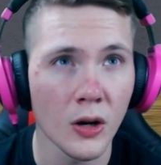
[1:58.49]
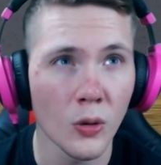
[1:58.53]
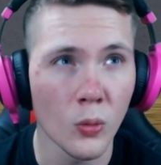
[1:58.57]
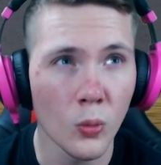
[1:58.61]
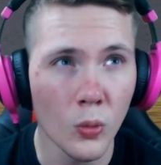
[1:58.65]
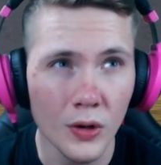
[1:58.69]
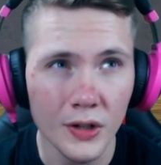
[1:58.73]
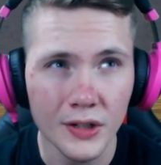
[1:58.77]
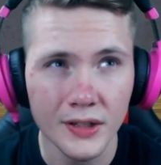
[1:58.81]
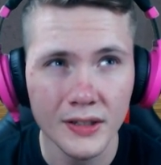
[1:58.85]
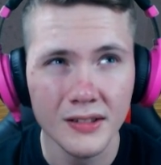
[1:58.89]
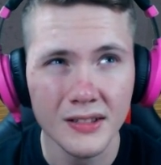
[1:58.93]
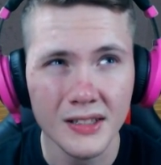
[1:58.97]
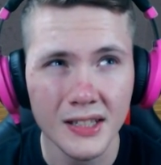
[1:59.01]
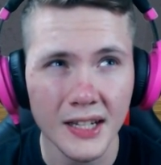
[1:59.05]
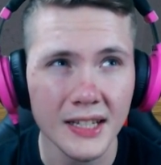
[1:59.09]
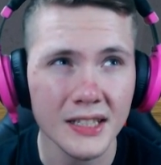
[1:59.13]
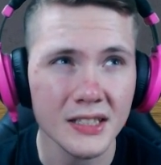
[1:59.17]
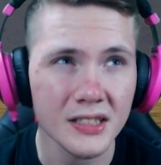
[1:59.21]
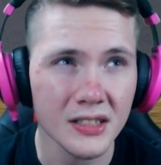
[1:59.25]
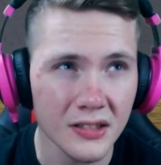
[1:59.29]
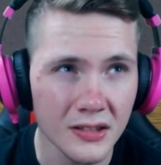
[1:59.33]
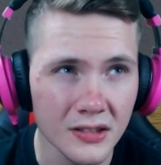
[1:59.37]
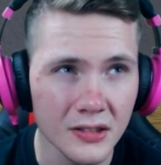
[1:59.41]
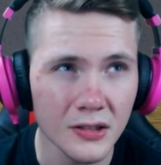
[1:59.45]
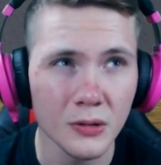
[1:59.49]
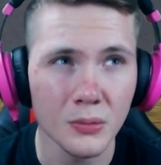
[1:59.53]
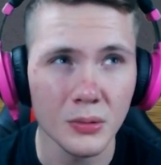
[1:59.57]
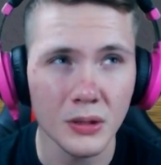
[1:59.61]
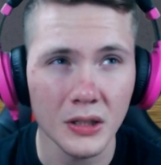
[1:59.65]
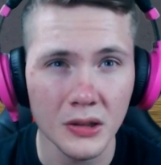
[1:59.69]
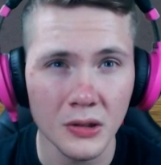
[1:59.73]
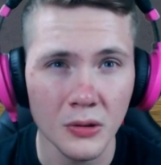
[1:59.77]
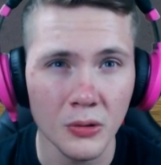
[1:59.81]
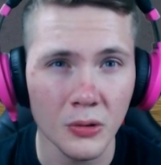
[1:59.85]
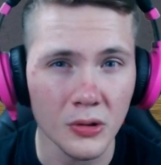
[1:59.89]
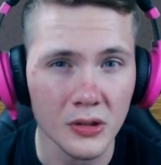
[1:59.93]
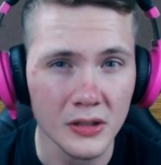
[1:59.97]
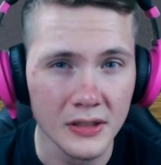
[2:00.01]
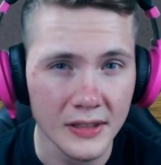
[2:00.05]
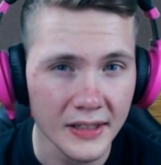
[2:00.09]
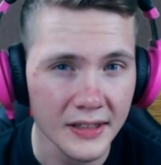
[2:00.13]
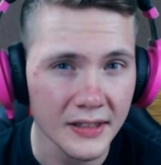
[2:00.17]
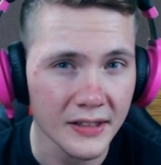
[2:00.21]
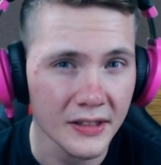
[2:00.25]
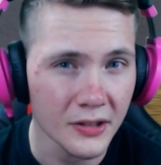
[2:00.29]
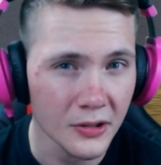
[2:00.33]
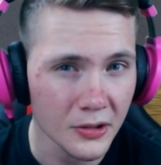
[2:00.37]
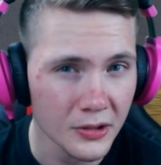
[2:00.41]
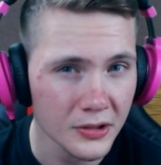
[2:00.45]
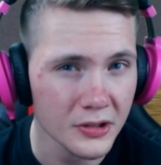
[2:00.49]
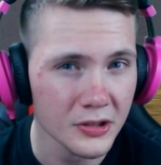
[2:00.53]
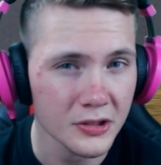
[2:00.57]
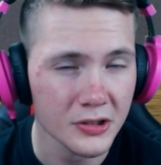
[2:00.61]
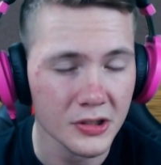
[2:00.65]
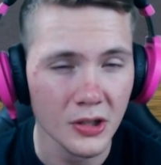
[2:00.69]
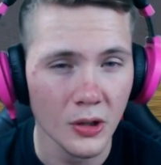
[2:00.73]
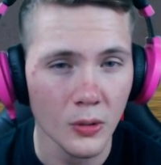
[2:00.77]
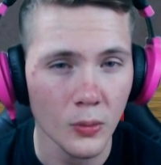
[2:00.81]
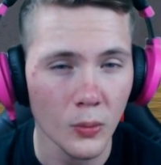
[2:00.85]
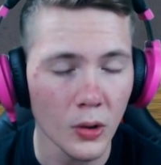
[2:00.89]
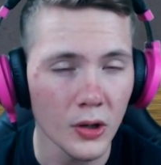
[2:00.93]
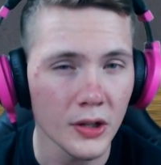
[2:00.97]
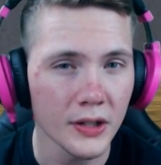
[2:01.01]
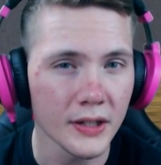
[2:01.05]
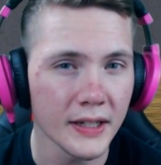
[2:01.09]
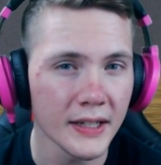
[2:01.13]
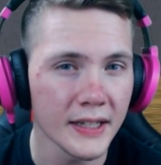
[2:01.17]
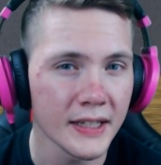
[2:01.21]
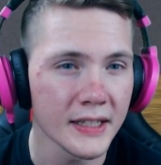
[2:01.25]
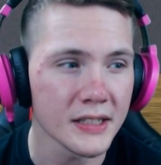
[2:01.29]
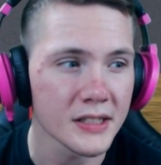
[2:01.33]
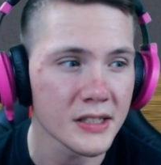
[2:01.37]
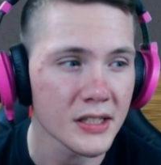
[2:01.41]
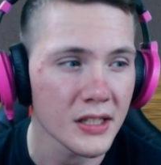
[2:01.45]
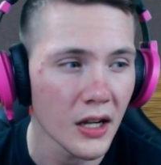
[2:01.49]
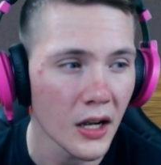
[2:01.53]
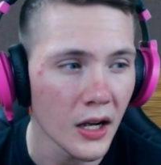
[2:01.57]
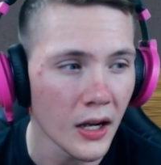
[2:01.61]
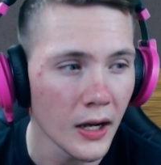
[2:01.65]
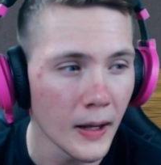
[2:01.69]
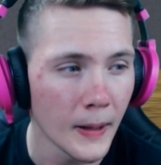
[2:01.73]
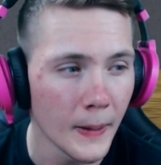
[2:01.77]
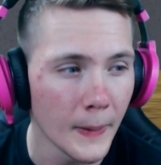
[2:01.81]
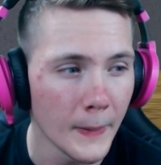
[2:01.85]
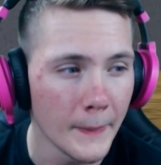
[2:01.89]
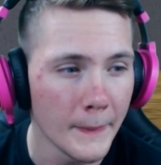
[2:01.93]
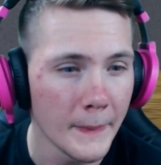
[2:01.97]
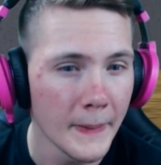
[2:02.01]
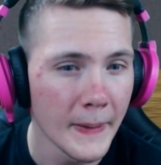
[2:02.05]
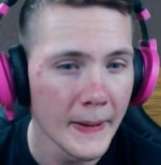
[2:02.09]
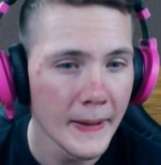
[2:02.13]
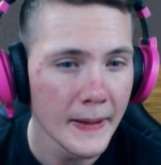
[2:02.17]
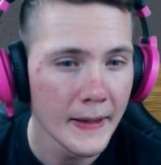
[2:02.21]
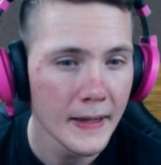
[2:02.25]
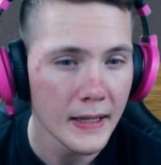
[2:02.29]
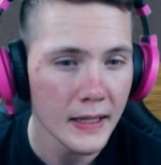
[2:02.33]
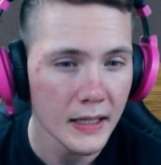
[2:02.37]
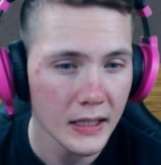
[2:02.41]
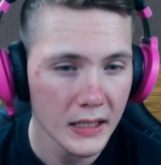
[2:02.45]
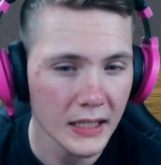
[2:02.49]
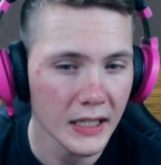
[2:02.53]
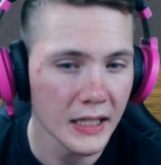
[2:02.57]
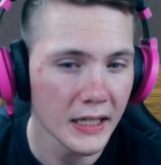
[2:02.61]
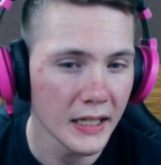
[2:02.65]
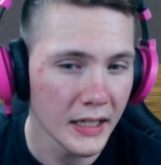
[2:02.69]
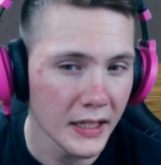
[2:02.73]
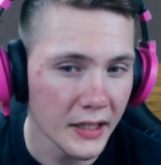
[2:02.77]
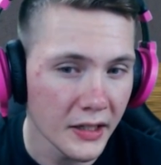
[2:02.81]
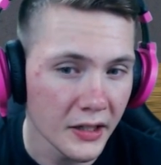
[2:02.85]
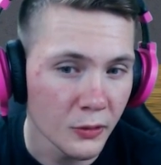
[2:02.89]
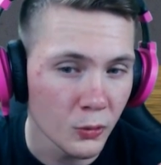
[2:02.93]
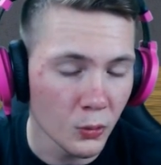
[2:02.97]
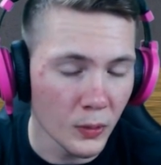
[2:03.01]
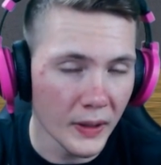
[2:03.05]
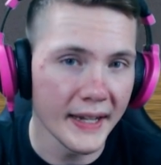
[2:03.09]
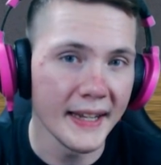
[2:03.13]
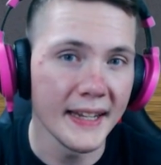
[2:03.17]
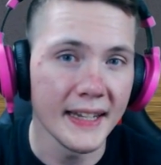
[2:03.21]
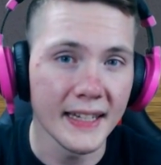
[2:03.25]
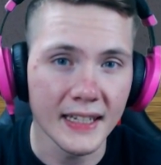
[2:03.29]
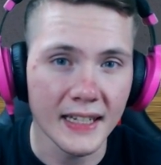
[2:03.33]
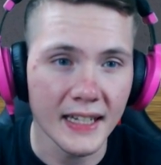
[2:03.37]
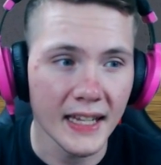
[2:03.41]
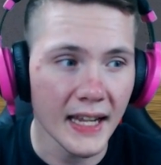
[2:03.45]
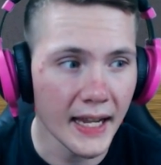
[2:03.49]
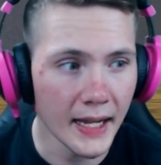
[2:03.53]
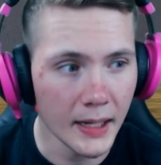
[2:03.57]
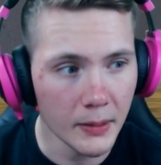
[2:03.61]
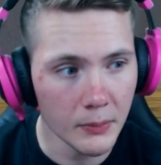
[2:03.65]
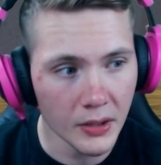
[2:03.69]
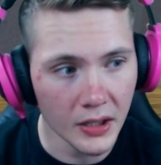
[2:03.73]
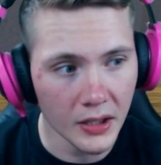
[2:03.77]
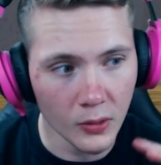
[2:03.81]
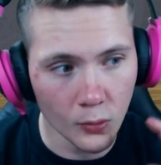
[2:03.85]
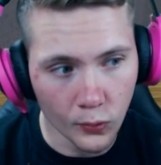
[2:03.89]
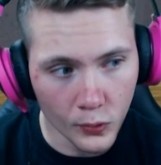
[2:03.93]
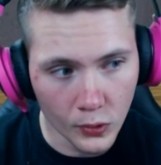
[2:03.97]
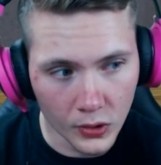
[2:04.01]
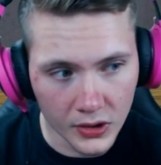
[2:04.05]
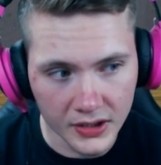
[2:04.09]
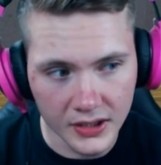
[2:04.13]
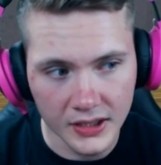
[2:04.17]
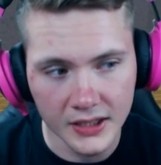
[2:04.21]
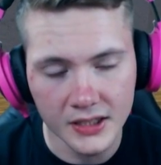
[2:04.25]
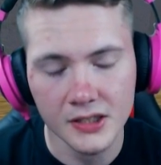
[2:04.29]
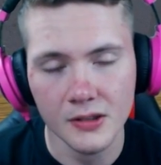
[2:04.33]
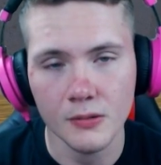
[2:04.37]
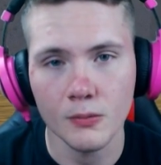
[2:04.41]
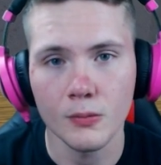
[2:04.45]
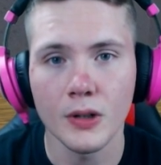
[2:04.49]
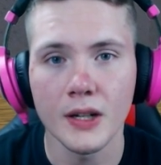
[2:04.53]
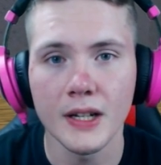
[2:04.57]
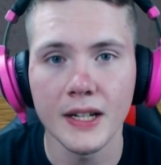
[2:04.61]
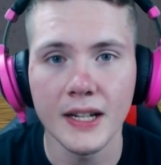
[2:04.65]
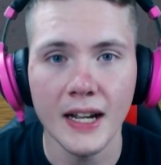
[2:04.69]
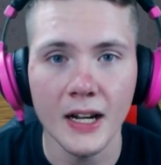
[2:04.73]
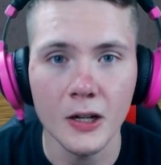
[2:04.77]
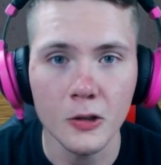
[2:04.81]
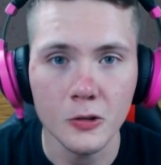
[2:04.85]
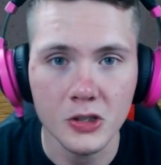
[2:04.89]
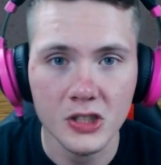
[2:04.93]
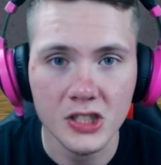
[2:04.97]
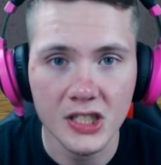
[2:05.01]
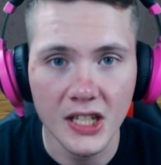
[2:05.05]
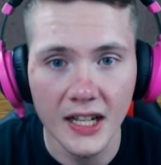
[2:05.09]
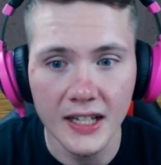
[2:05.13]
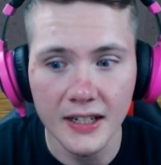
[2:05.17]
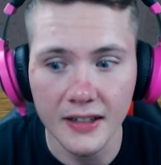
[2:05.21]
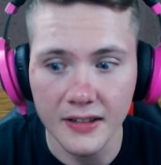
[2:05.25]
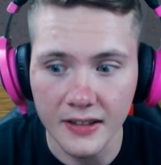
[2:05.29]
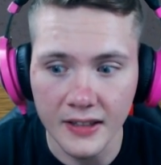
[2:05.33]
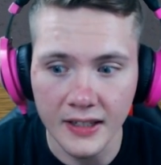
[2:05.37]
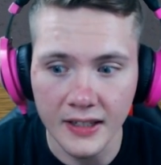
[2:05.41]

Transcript: One takes a little bit longer than the other. So one is a way in game and one is a way outside of the